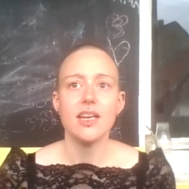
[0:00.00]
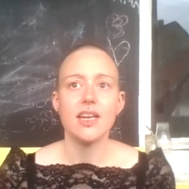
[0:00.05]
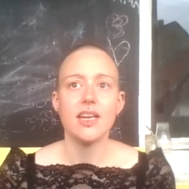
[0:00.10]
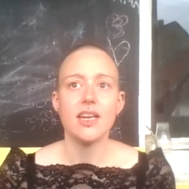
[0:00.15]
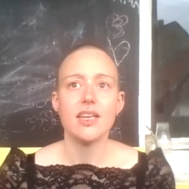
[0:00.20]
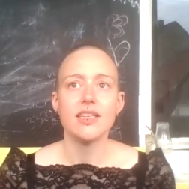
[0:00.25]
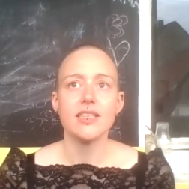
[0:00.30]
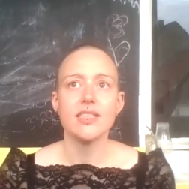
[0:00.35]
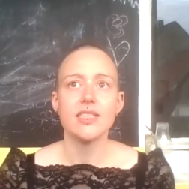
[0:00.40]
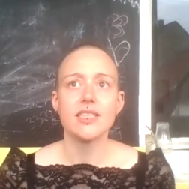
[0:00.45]

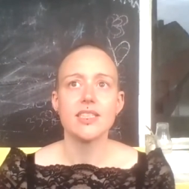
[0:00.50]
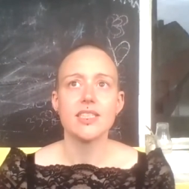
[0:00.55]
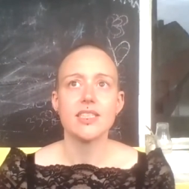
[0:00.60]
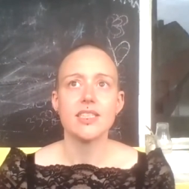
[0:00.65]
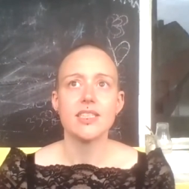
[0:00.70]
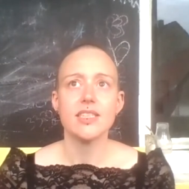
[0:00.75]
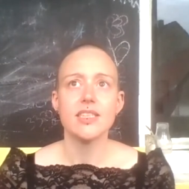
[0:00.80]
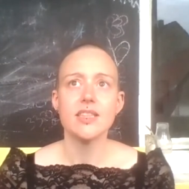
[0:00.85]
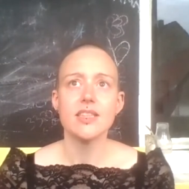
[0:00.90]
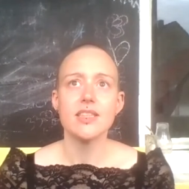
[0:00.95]
And
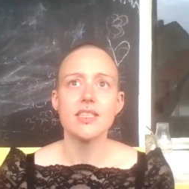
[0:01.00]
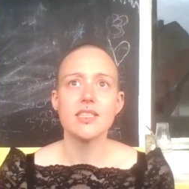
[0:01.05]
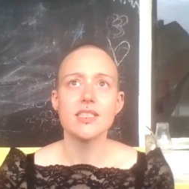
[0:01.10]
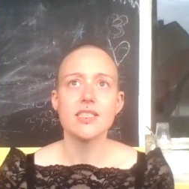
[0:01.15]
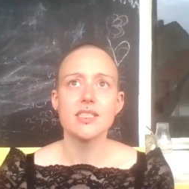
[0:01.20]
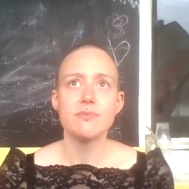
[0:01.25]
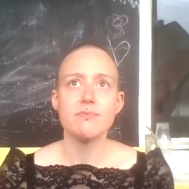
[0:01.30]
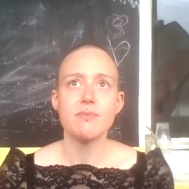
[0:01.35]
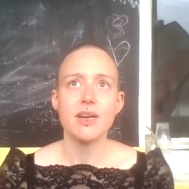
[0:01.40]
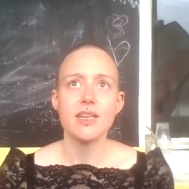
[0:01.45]
in
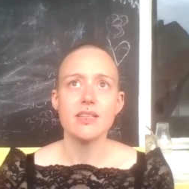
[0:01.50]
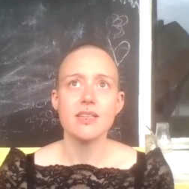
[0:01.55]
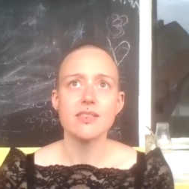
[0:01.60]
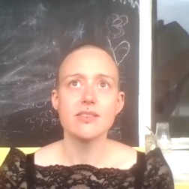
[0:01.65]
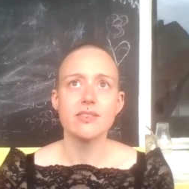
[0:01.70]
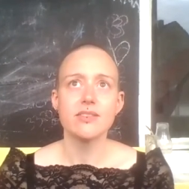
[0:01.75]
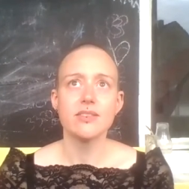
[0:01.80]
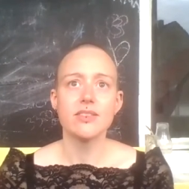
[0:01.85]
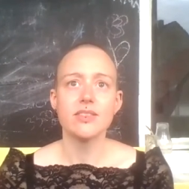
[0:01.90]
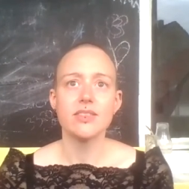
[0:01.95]
this
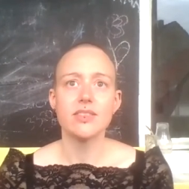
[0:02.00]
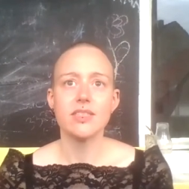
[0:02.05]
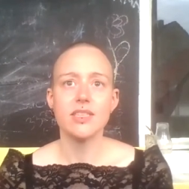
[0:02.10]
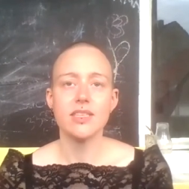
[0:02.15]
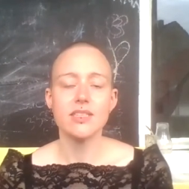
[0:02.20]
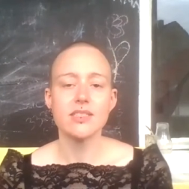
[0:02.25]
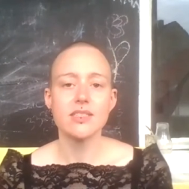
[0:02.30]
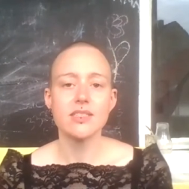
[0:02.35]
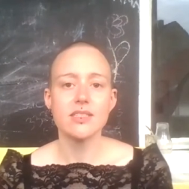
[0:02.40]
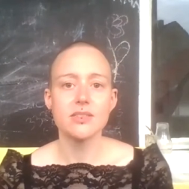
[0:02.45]
master
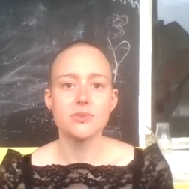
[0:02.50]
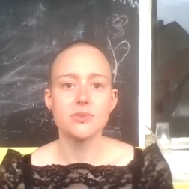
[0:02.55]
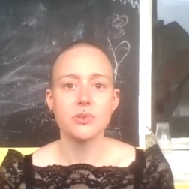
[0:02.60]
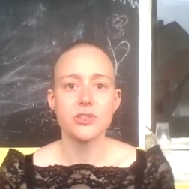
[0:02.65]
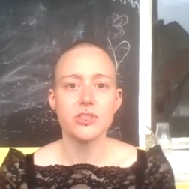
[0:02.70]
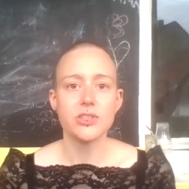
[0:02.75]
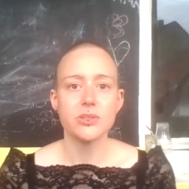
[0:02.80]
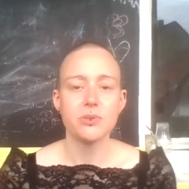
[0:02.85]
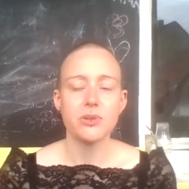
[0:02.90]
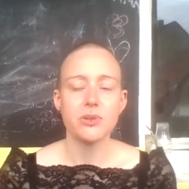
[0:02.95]
thesis,
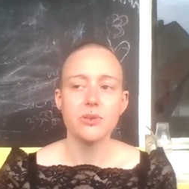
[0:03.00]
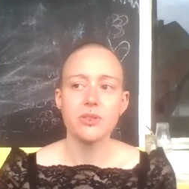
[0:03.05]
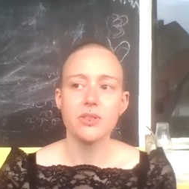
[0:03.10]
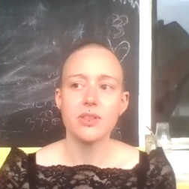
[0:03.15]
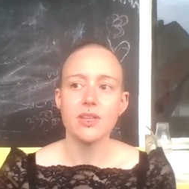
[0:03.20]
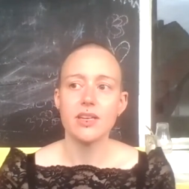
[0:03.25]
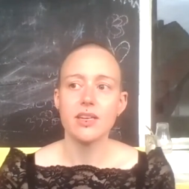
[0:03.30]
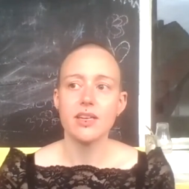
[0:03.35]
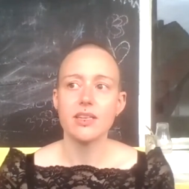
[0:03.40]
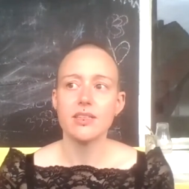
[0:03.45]
which I wrote
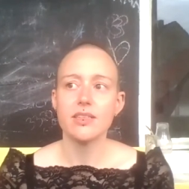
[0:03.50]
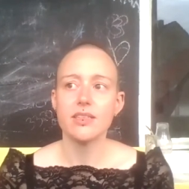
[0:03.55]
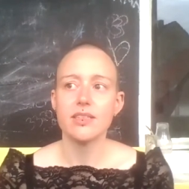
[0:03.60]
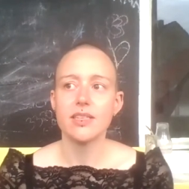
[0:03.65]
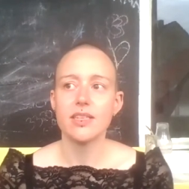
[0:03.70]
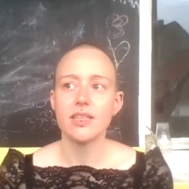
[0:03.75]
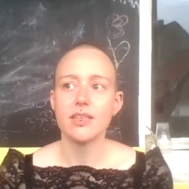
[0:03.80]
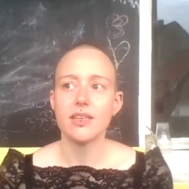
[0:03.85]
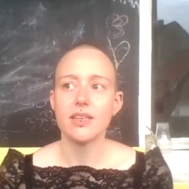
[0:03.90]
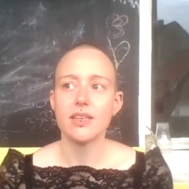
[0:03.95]
there,
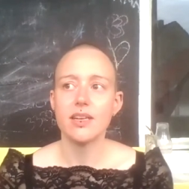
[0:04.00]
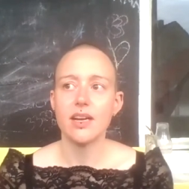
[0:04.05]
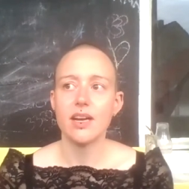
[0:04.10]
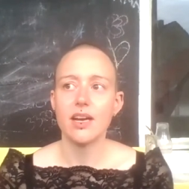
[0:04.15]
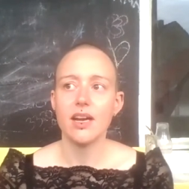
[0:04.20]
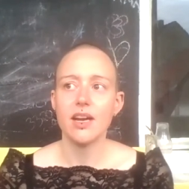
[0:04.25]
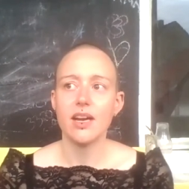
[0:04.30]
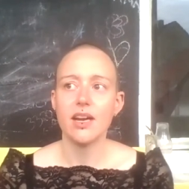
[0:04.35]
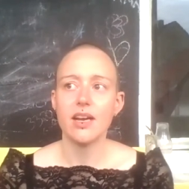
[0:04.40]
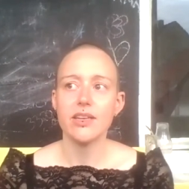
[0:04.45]

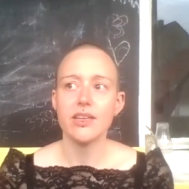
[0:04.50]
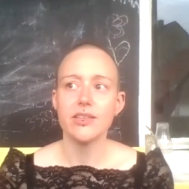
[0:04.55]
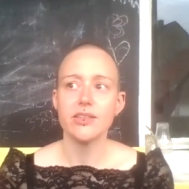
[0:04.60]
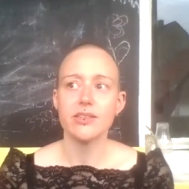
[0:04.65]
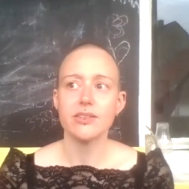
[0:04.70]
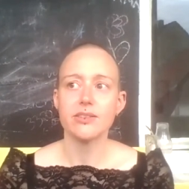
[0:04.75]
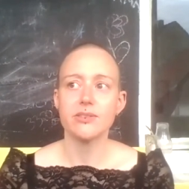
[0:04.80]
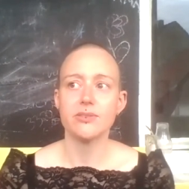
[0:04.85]
I